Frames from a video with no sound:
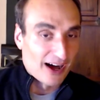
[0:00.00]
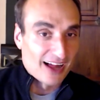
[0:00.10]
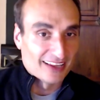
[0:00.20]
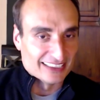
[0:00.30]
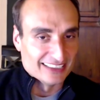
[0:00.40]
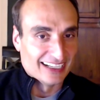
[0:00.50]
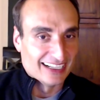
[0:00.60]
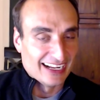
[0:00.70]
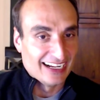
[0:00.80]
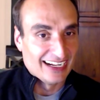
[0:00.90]
Pollan
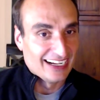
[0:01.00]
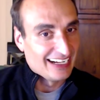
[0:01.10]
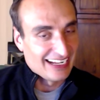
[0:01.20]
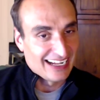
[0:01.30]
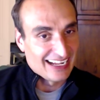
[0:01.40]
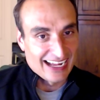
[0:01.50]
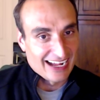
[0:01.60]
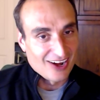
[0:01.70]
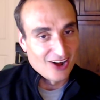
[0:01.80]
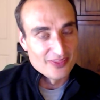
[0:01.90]

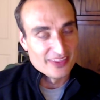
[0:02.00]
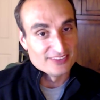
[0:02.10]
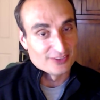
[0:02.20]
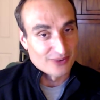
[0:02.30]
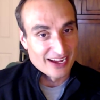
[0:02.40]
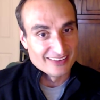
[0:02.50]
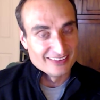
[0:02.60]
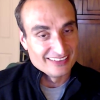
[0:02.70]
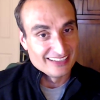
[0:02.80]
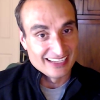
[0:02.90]
on this
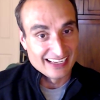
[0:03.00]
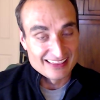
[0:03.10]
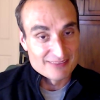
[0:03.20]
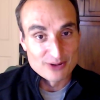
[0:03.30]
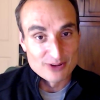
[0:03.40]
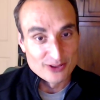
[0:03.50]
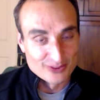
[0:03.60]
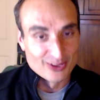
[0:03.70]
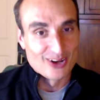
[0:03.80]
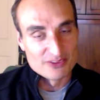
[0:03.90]
around the
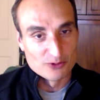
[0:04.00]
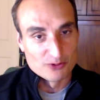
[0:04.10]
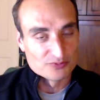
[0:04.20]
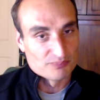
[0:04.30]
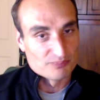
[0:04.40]
brother-in-law of the most